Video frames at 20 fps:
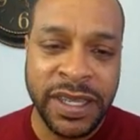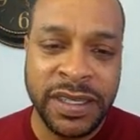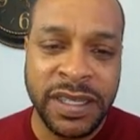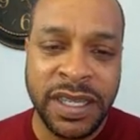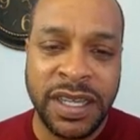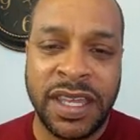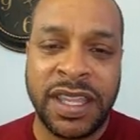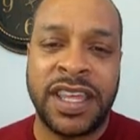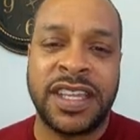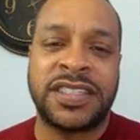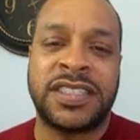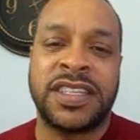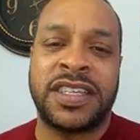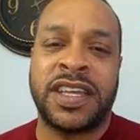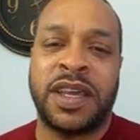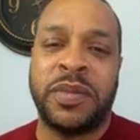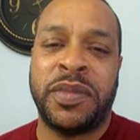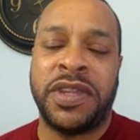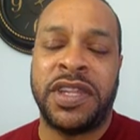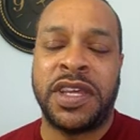a good collection
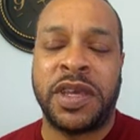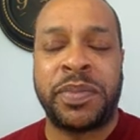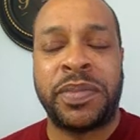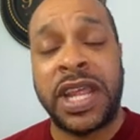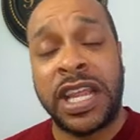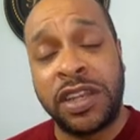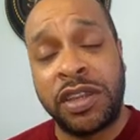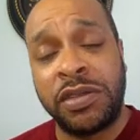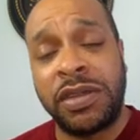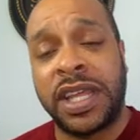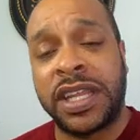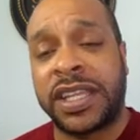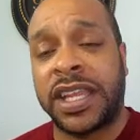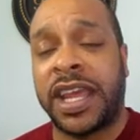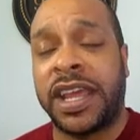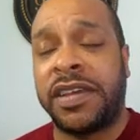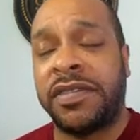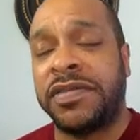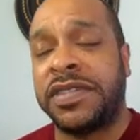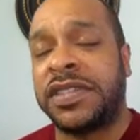coming up. And I do like
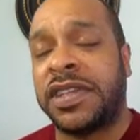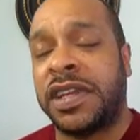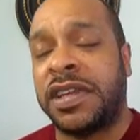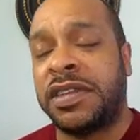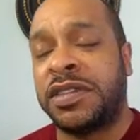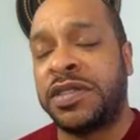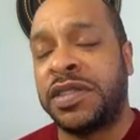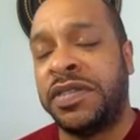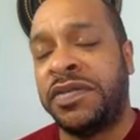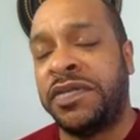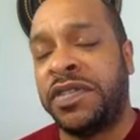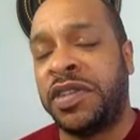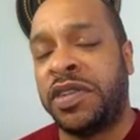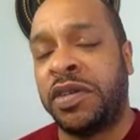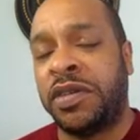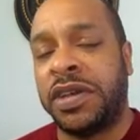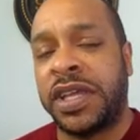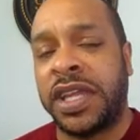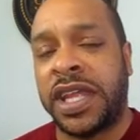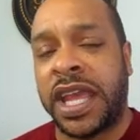the avatars, even
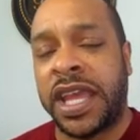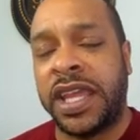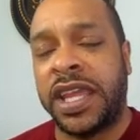though